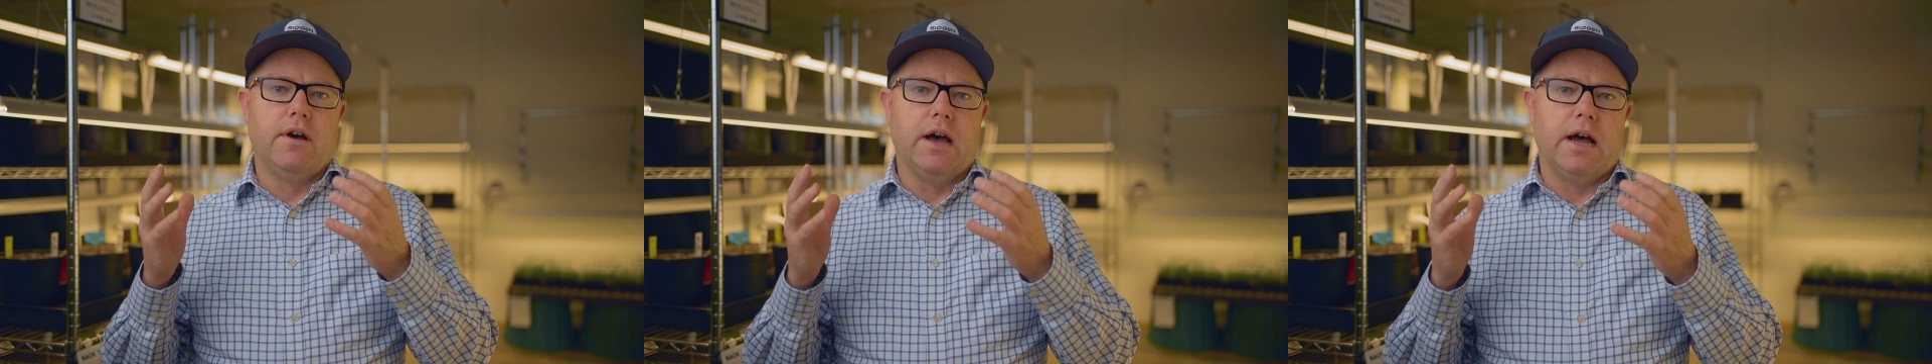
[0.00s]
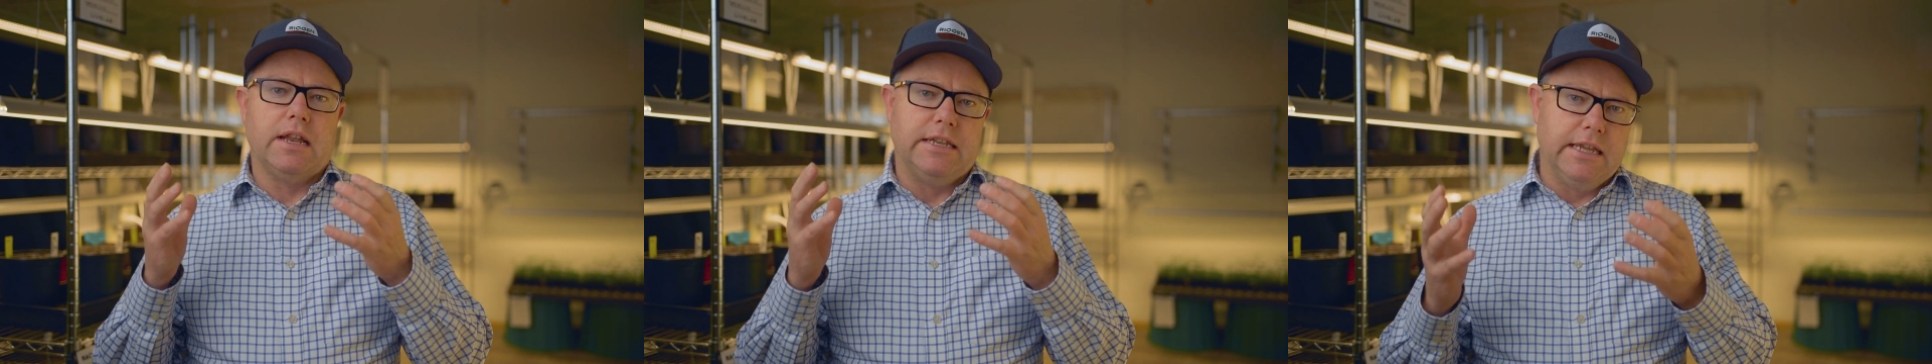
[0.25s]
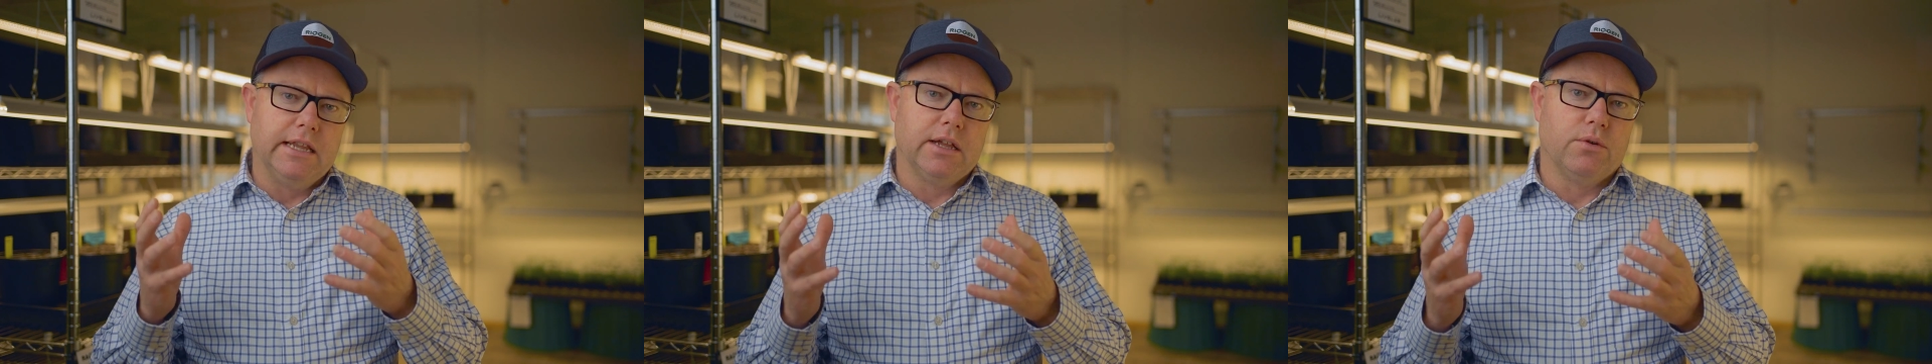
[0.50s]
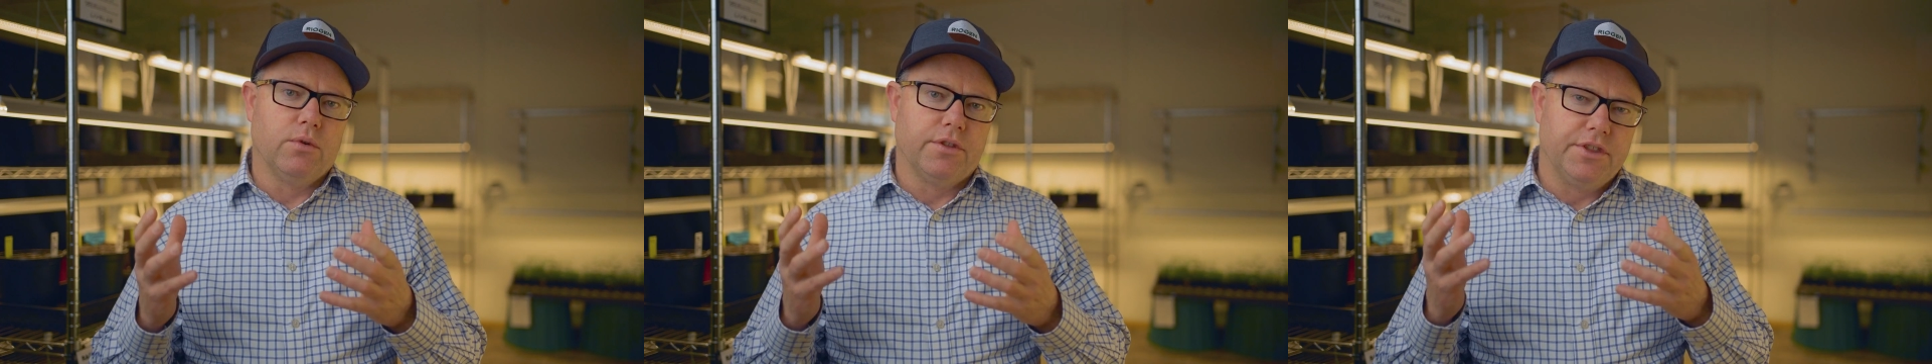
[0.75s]
uh,
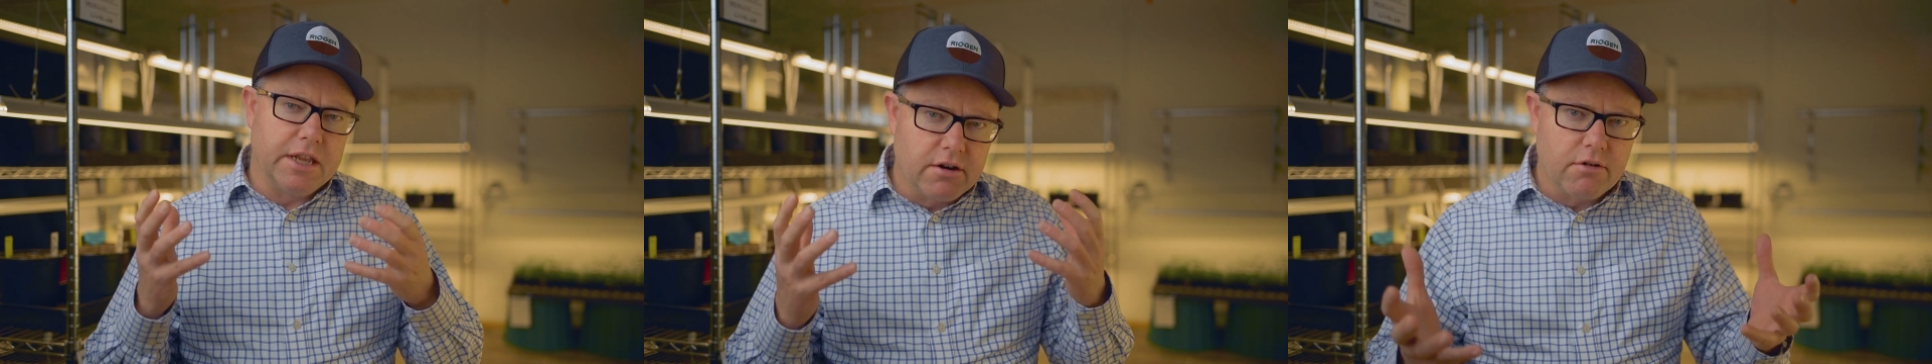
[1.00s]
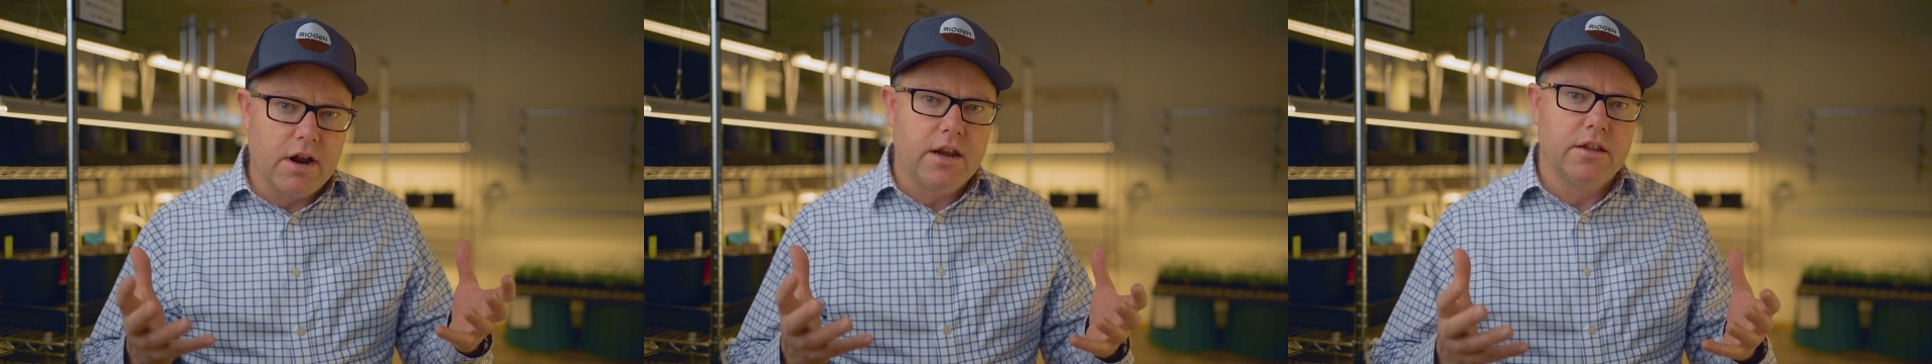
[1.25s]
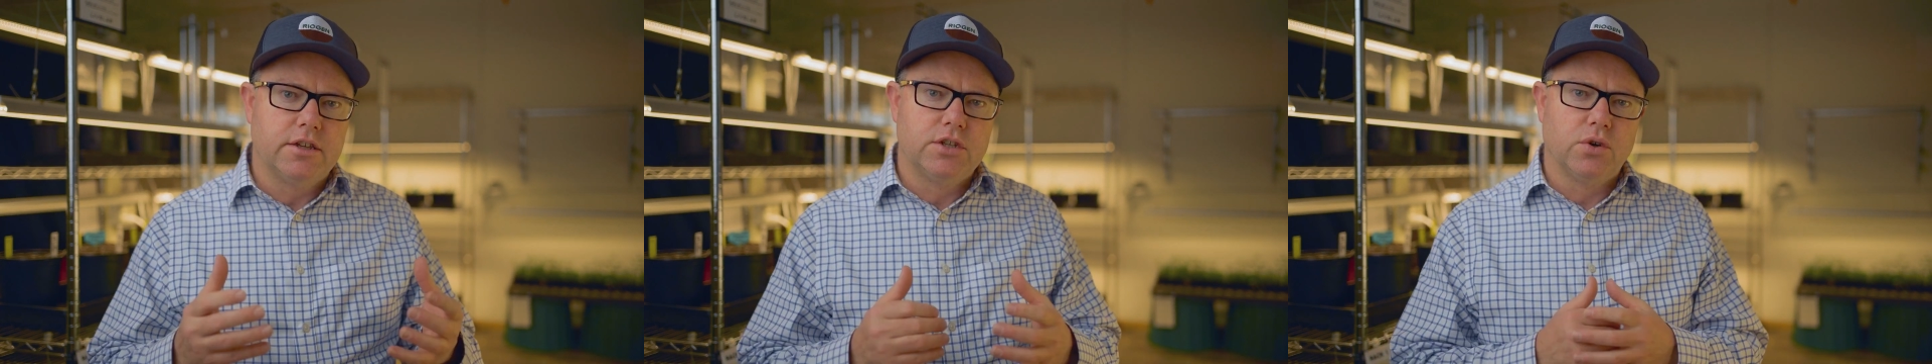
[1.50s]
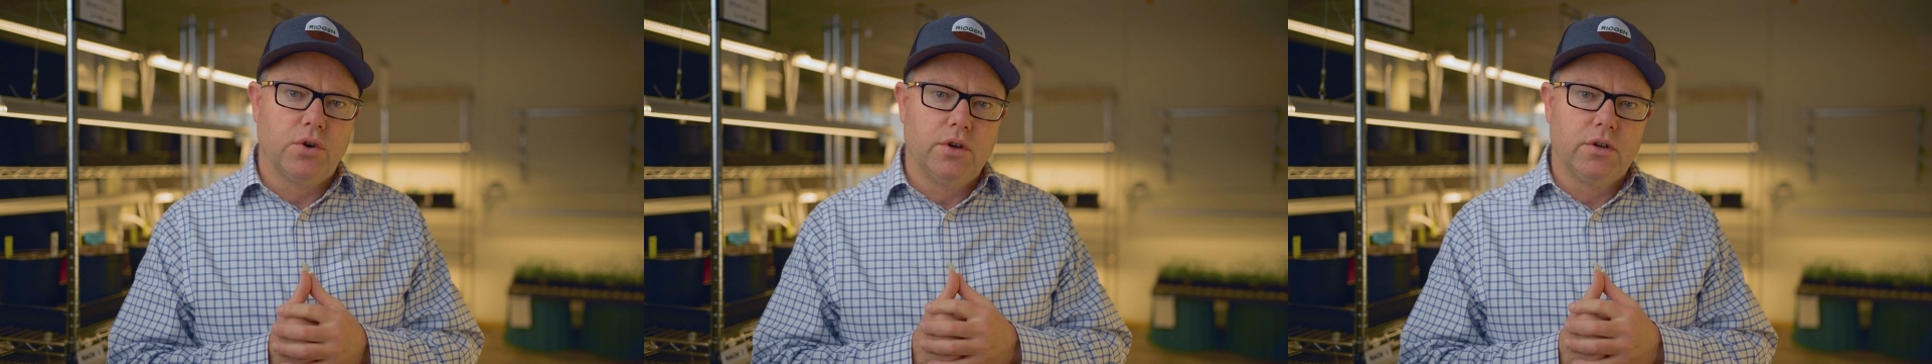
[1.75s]
dealing with degraded
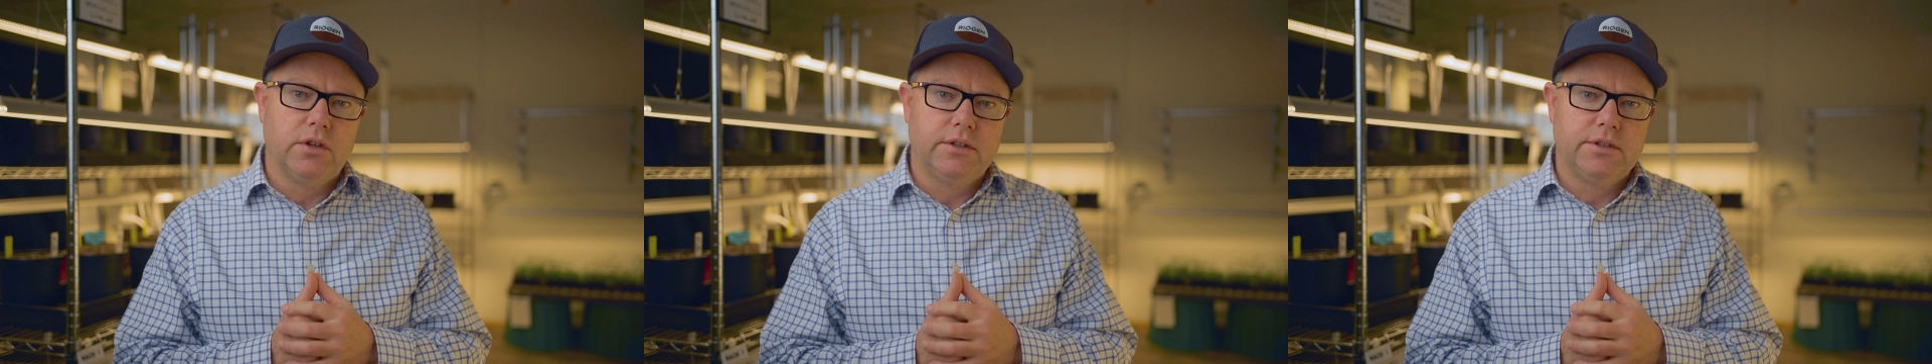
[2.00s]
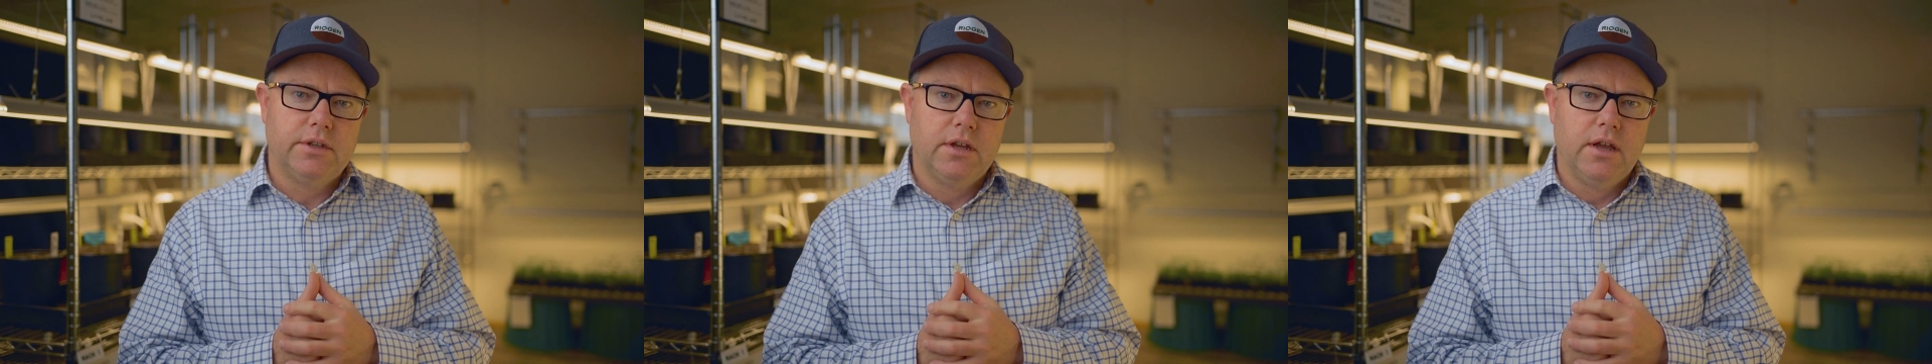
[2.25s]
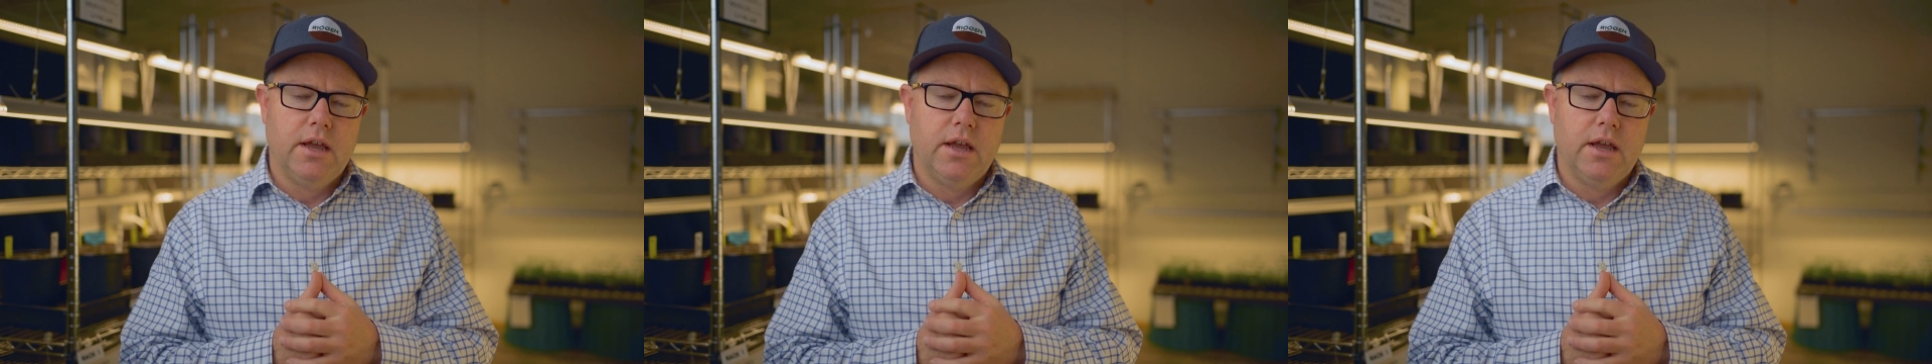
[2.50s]
soils,